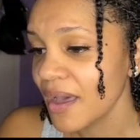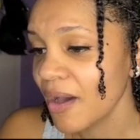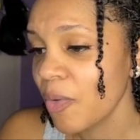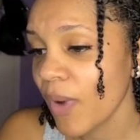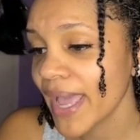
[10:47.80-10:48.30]

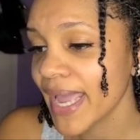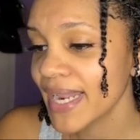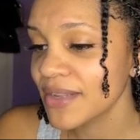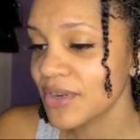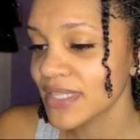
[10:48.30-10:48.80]
why can
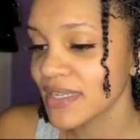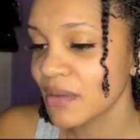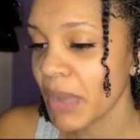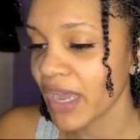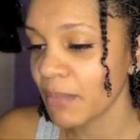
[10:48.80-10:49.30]
I do that on the
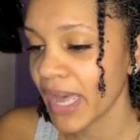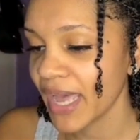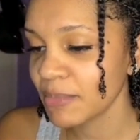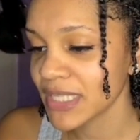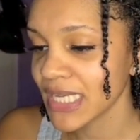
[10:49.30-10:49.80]
back of my
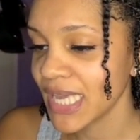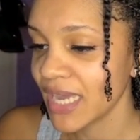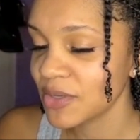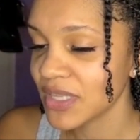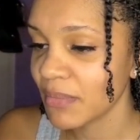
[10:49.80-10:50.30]
hand but I can't
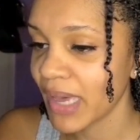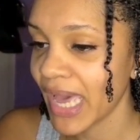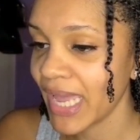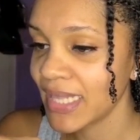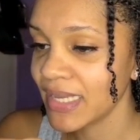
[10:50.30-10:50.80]
do it on my
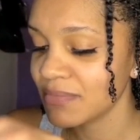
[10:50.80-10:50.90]
eyelid?